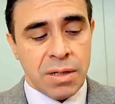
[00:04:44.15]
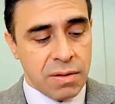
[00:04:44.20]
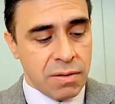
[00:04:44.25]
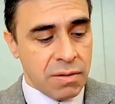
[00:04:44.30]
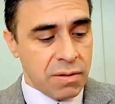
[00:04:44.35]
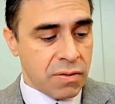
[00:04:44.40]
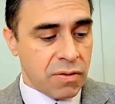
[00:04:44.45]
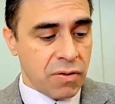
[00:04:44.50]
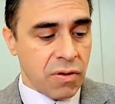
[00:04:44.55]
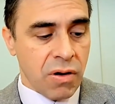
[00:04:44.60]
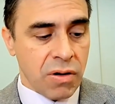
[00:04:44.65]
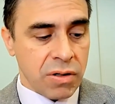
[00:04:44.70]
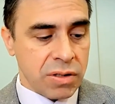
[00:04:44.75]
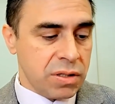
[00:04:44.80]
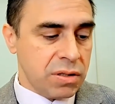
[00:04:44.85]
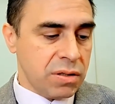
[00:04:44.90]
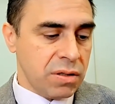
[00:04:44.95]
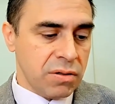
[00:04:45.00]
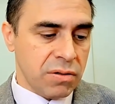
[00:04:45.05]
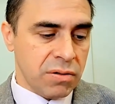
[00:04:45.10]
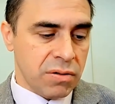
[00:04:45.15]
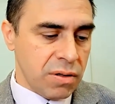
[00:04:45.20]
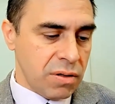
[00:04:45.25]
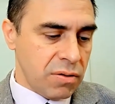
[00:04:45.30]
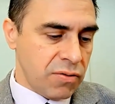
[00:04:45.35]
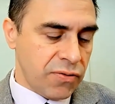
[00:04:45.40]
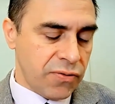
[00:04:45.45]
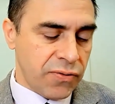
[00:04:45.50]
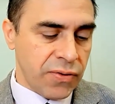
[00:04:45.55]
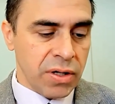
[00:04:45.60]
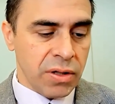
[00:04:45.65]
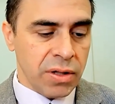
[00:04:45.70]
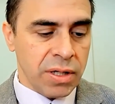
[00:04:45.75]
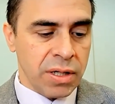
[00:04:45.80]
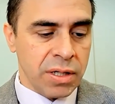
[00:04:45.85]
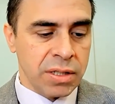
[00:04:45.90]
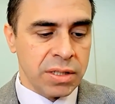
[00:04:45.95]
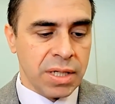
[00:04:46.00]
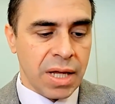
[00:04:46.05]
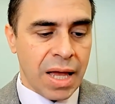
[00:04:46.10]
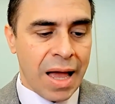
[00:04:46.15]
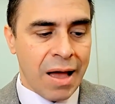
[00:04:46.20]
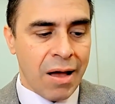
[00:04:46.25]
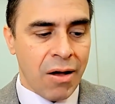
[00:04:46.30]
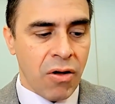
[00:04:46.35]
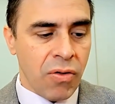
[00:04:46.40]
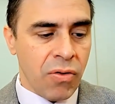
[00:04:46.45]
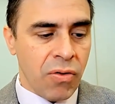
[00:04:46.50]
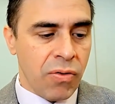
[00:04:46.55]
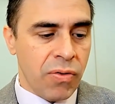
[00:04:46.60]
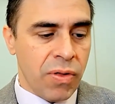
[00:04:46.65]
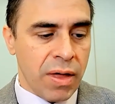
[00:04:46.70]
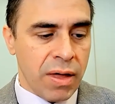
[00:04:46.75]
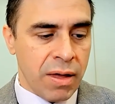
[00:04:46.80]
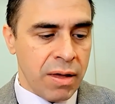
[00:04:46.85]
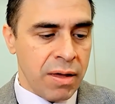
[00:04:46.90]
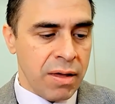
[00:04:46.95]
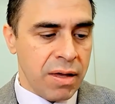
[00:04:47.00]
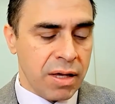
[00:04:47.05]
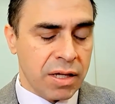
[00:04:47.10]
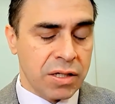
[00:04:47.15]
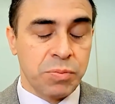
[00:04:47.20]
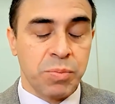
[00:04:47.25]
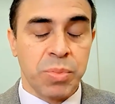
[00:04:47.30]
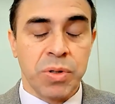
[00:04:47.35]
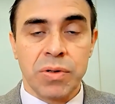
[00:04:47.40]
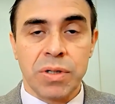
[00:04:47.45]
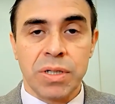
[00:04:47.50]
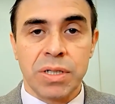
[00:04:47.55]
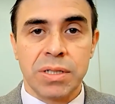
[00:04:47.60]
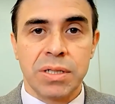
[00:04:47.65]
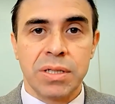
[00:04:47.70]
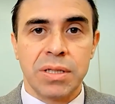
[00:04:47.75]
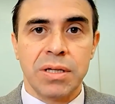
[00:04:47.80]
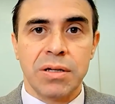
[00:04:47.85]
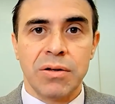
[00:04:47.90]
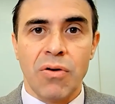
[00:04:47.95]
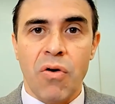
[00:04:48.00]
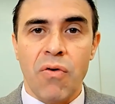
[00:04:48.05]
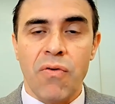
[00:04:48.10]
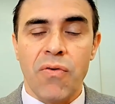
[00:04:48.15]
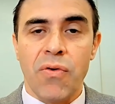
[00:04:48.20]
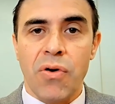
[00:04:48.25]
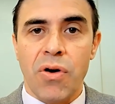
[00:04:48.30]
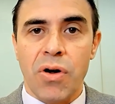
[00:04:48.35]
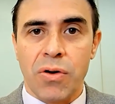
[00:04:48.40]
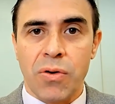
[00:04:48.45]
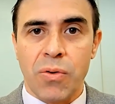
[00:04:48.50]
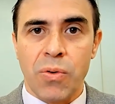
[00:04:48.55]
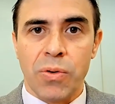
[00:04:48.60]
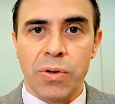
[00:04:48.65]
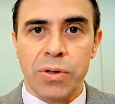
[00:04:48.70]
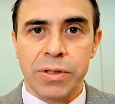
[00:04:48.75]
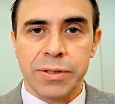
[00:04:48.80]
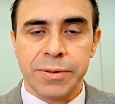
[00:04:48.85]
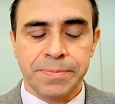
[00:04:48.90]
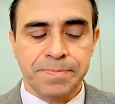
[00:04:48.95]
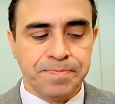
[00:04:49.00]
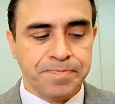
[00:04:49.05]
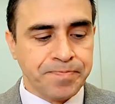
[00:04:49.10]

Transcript: their feelings, how they experience the overall course.